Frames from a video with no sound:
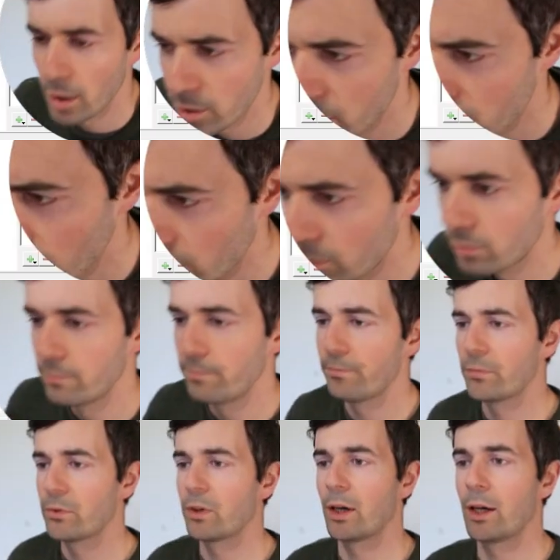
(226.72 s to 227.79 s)
so
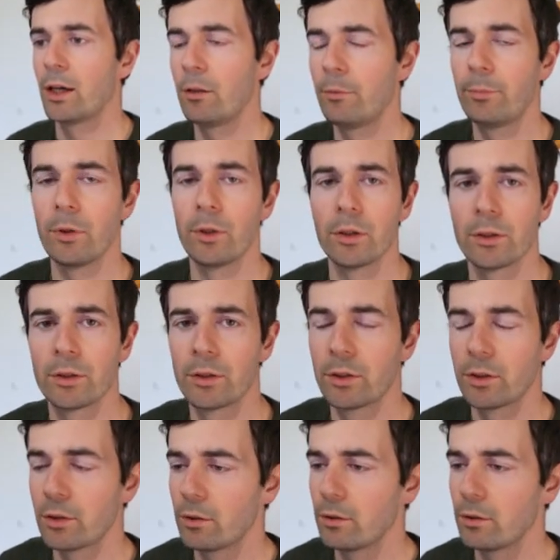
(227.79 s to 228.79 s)
to help us